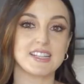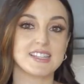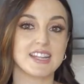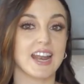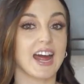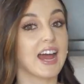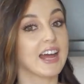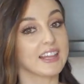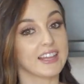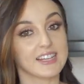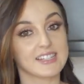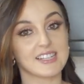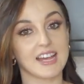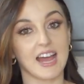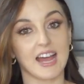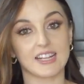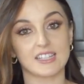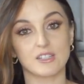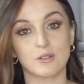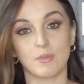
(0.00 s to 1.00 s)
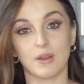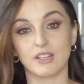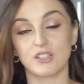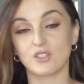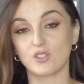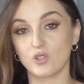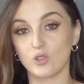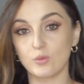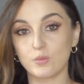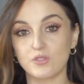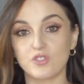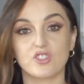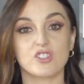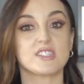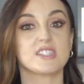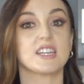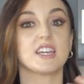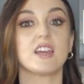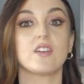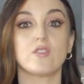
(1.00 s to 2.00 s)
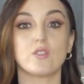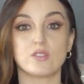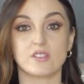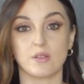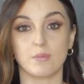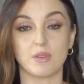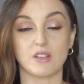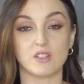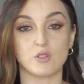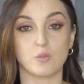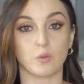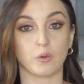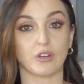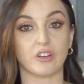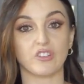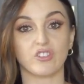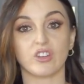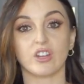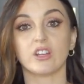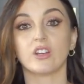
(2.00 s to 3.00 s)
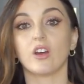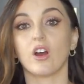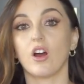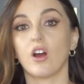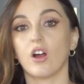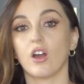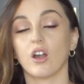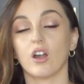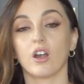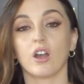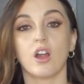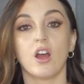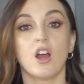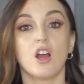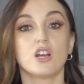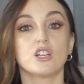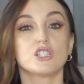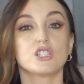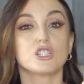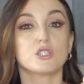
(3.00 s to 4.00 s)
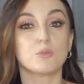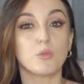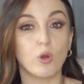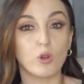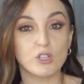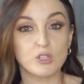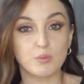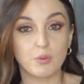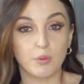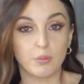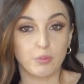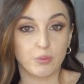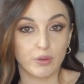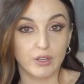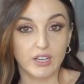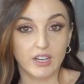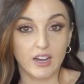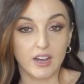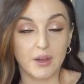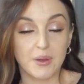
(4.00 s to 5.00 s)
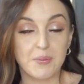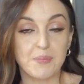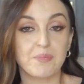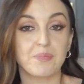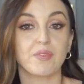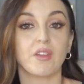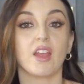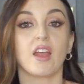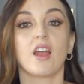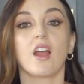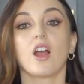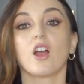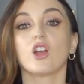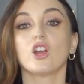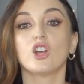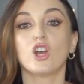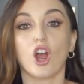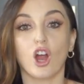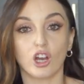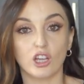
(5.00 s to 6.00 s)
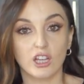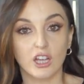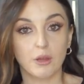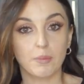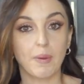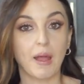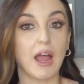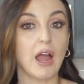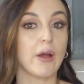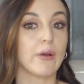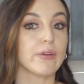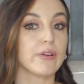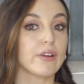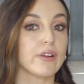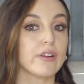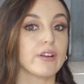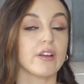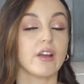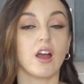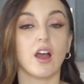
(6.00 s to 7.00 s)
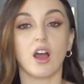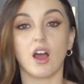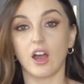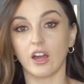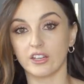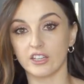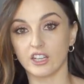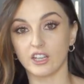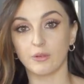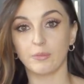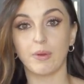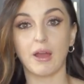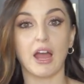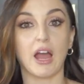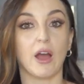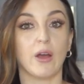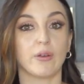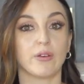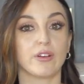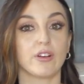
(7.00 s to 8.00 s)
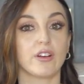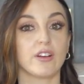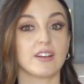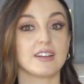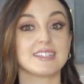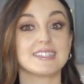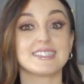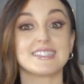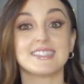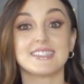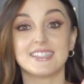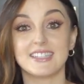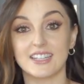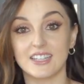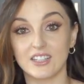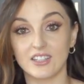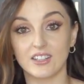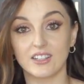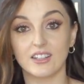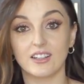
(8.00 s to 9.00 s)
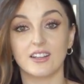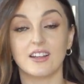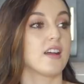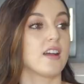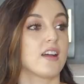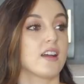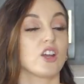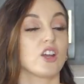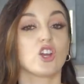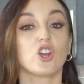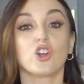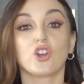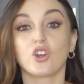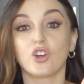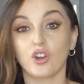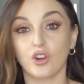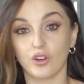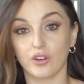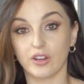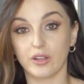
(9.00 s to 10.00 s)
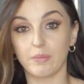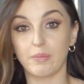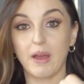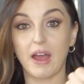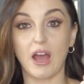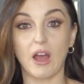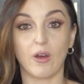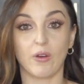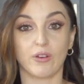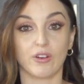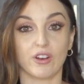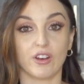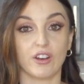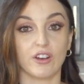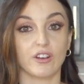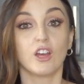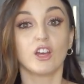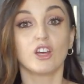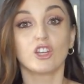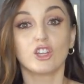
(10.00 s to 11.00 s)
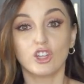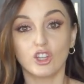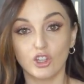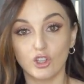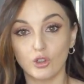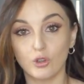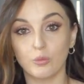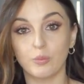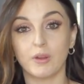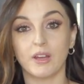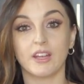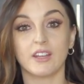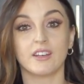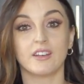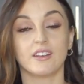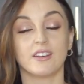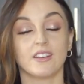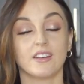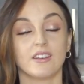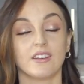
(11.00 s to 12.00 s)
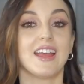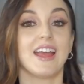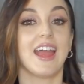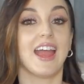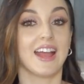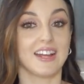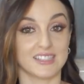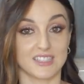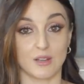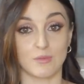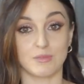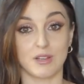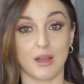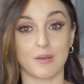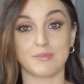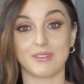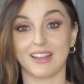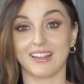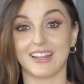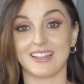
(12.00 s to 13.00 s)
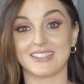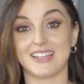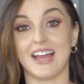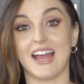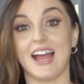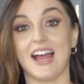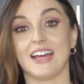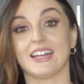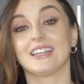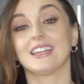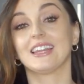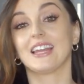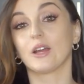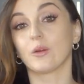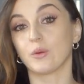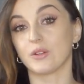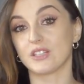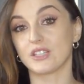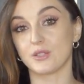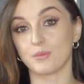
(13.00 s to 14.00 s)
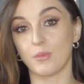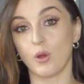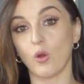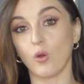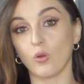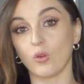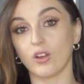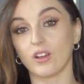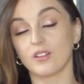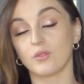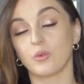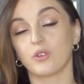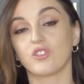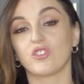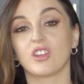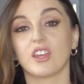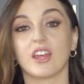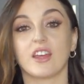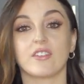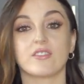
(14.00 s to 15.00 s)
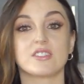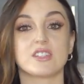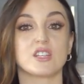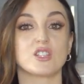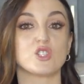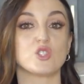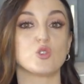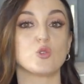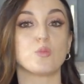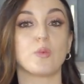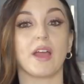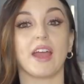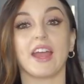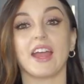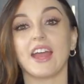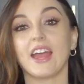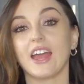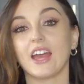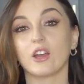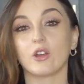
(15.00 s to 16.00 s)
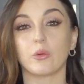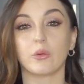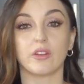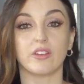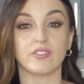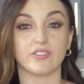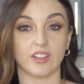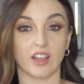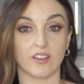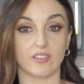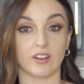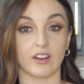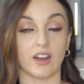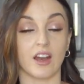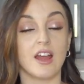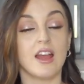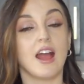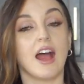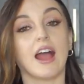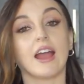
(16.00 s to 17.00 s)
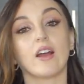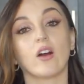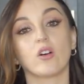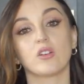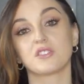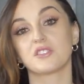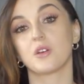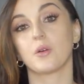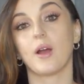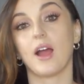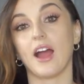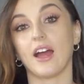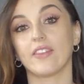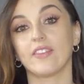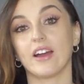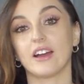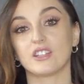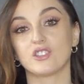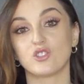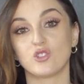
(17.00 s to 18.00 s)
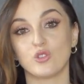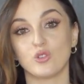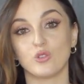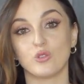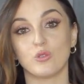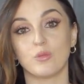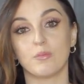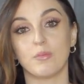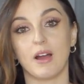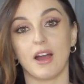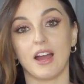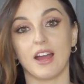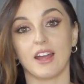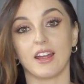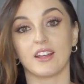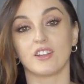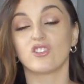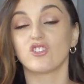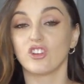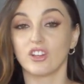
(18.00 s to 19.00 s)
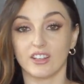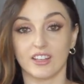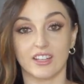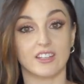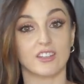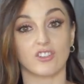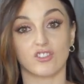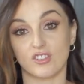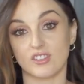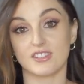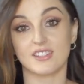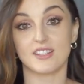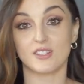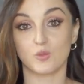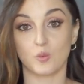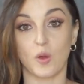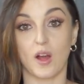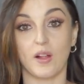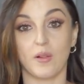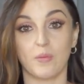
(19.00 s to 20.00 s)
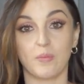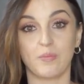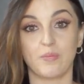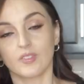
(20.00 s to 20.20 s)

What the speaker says: that I like to add to my soups, just to give you some inspiration, are smoked paprika, garlic powder, onion powder, dill, curry powder, cumin, and sometimes I like to add liquid smoke, which gives the soup a hickory flavor. I also add that to my chili dishes as well.